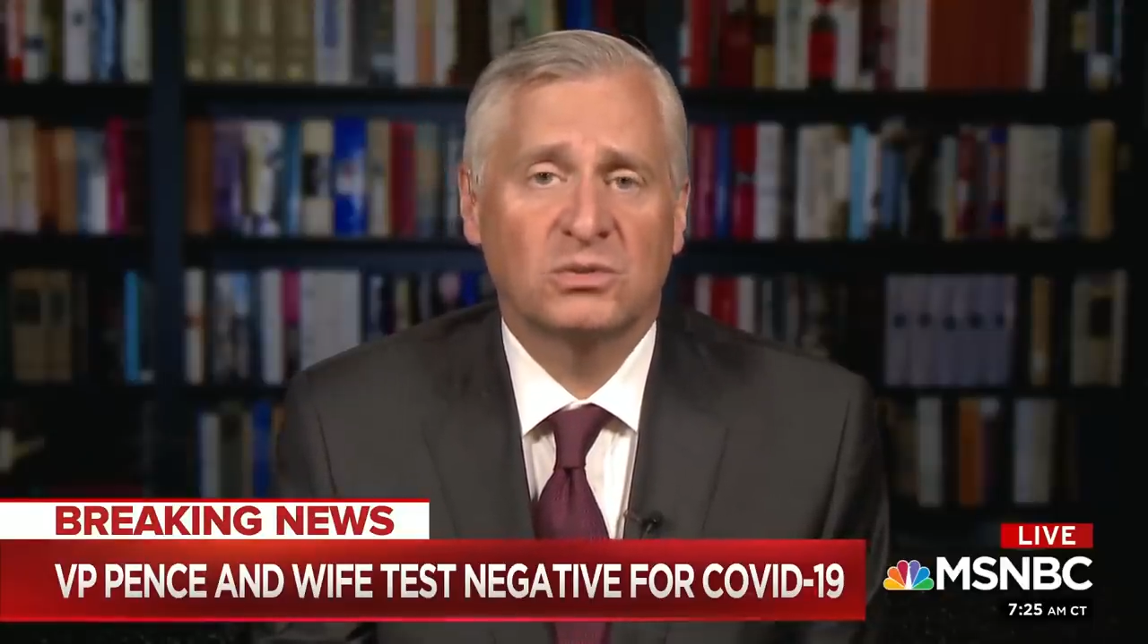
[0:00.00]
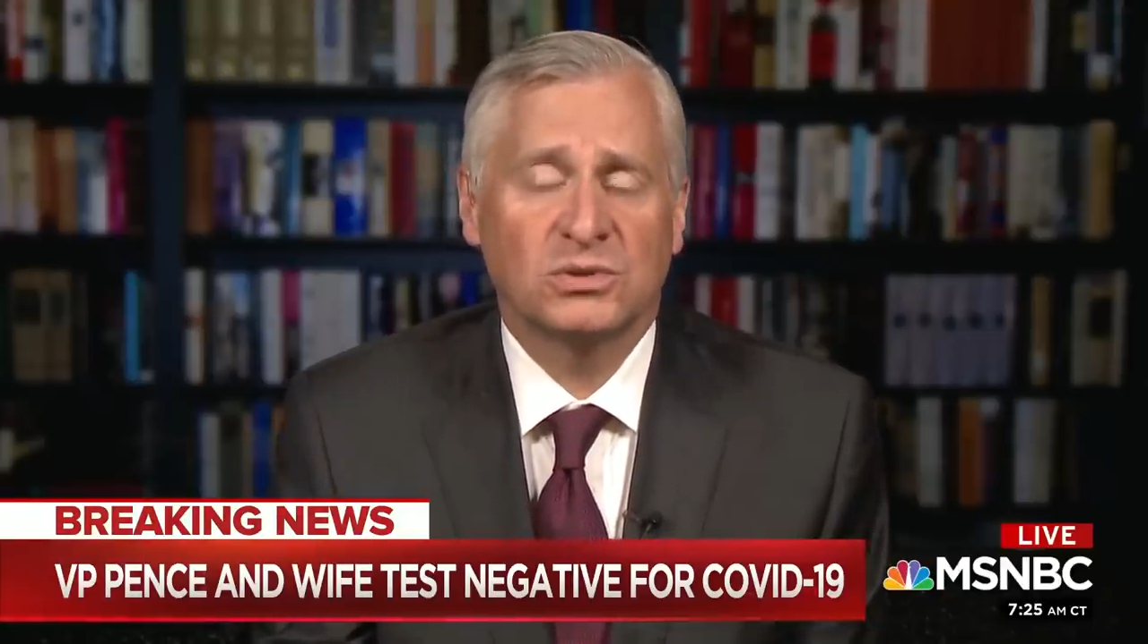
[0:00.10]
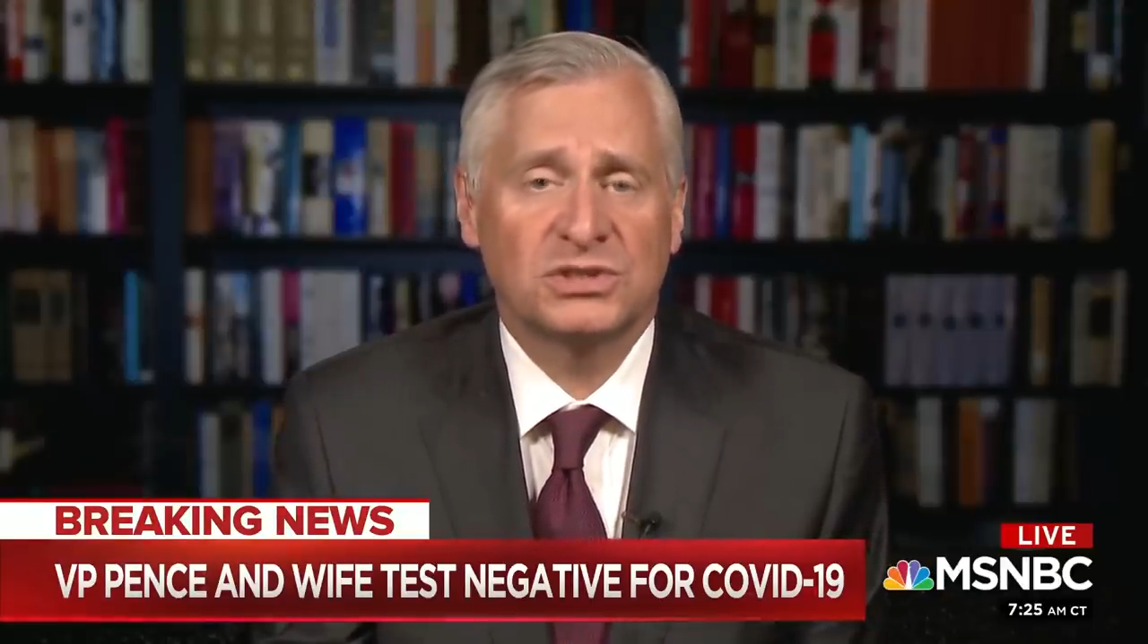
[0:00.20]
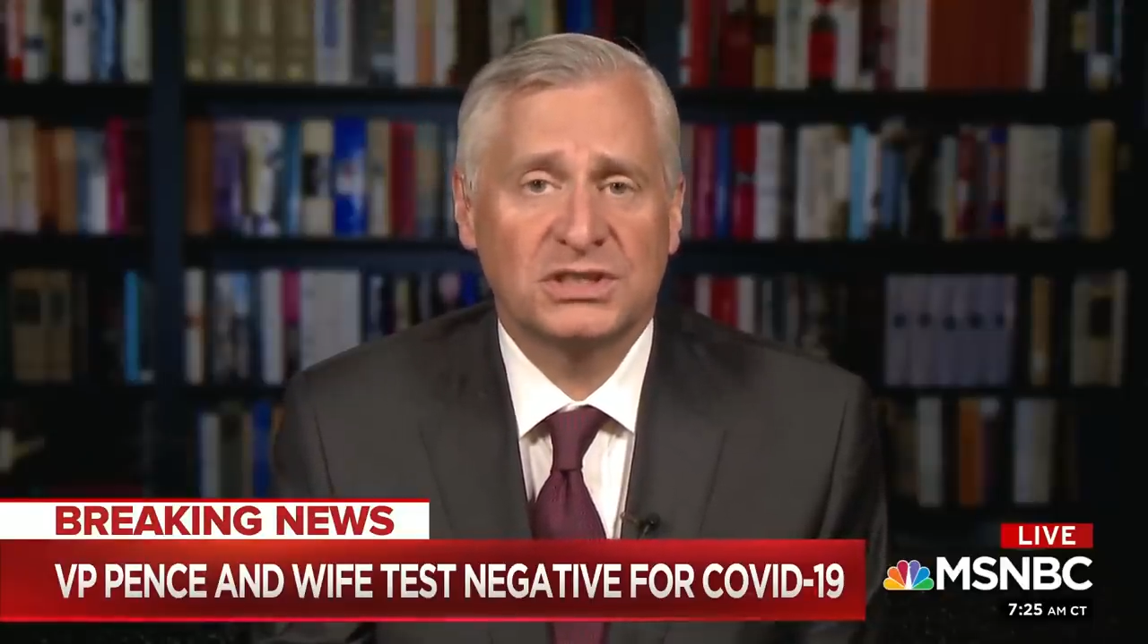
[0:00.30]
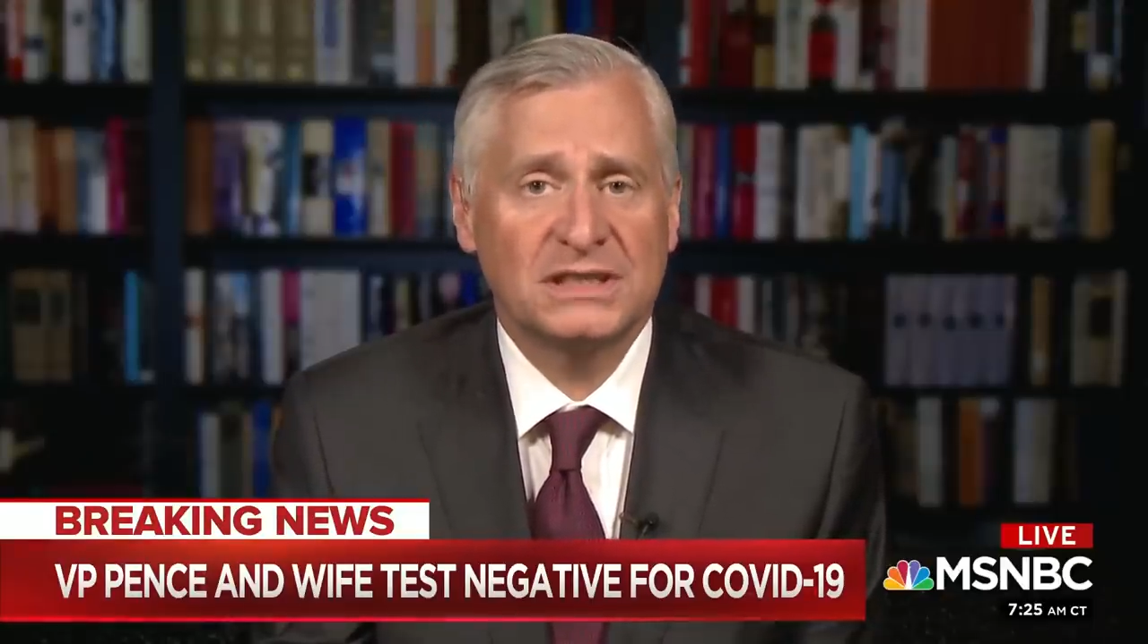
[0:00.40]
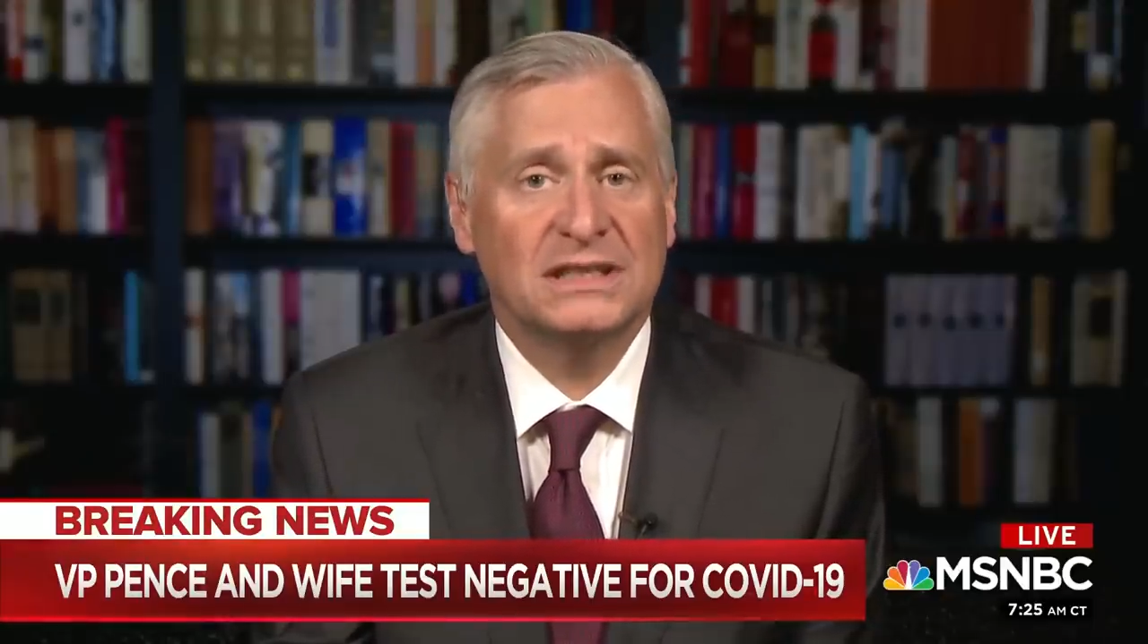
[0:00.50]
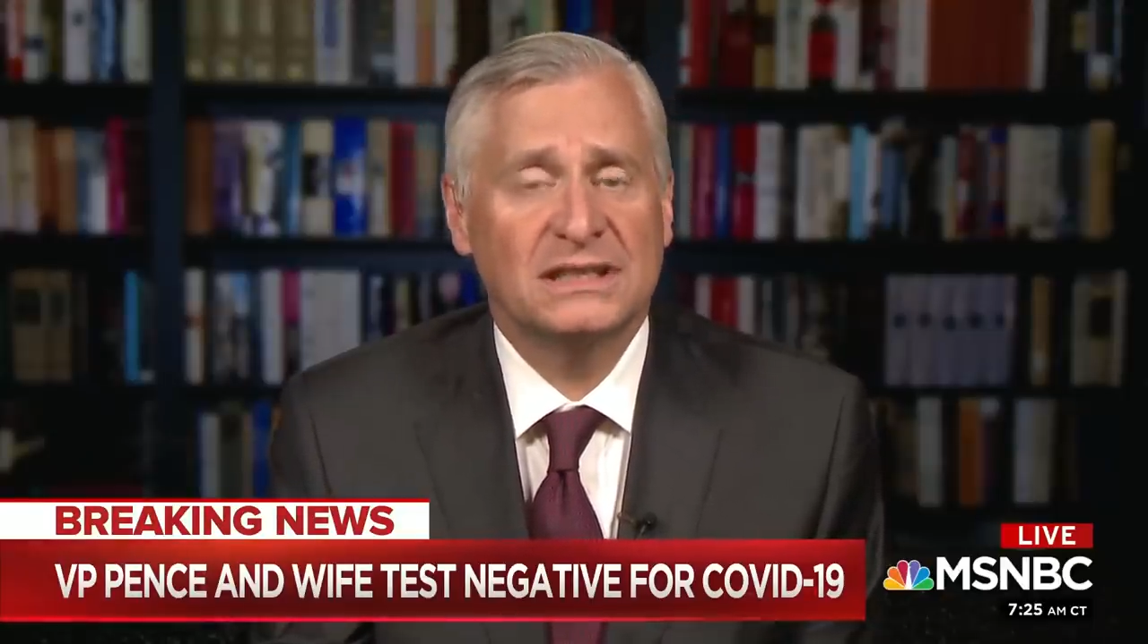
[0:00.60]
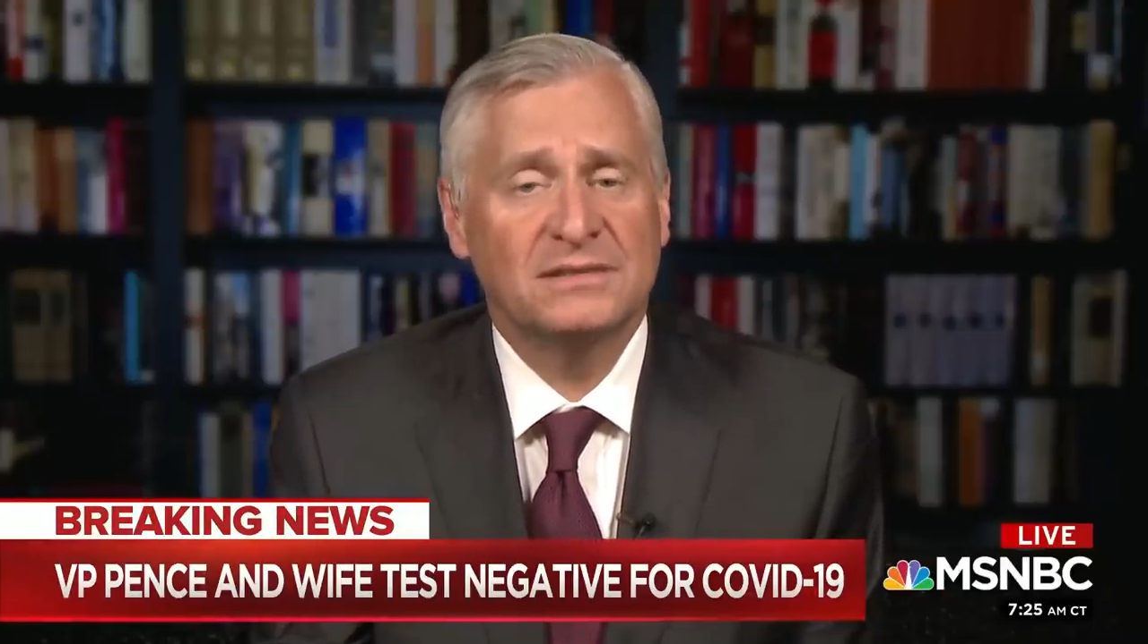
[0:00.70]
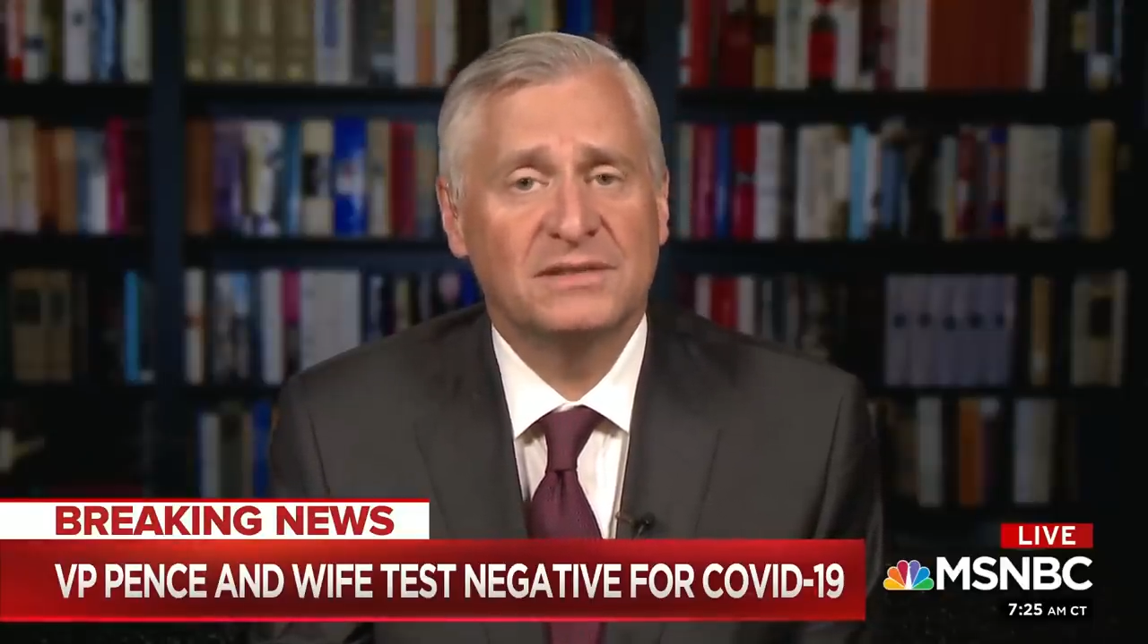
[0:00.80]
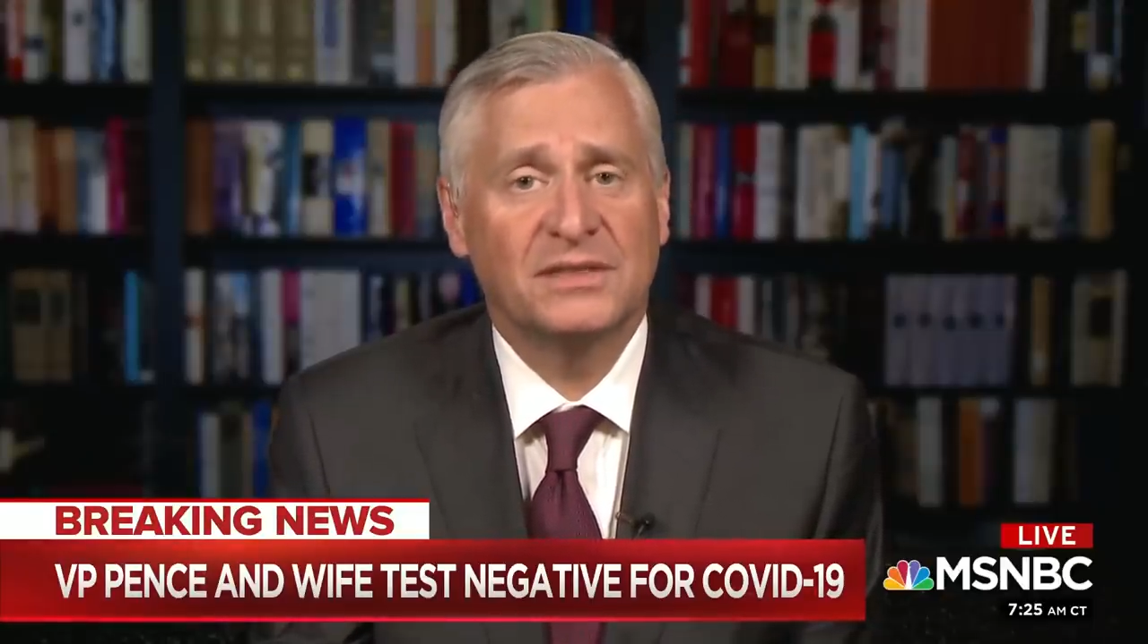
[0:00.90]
will see